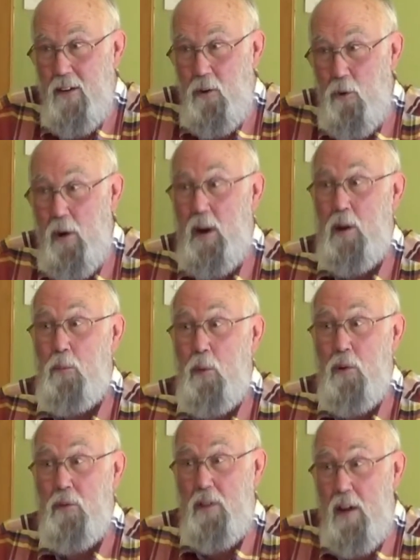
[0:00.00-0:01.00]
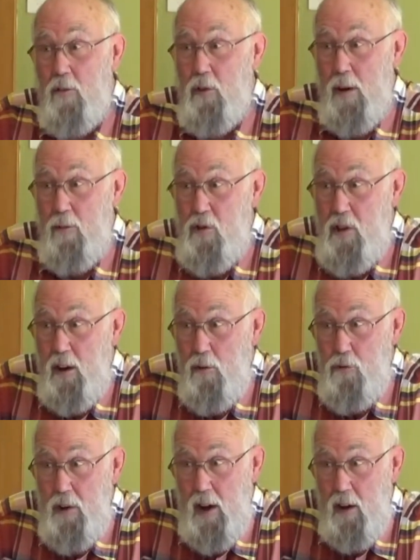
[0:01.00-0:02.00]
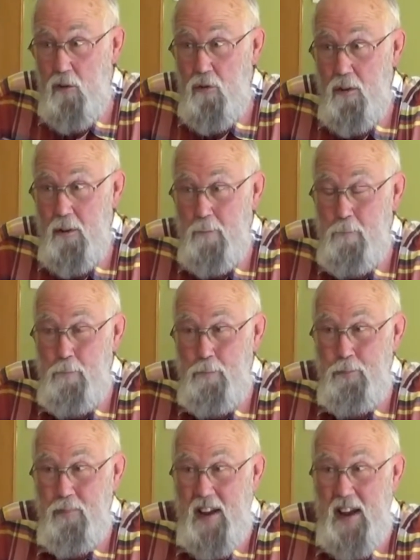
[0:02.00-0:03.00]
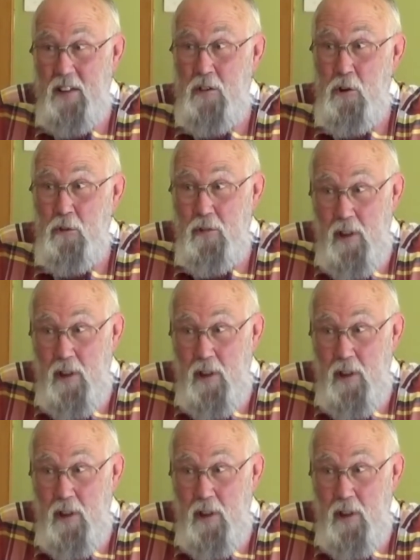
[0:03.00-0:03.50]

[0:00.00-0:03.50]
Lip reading: Oregon will never have a sales tax, and you'll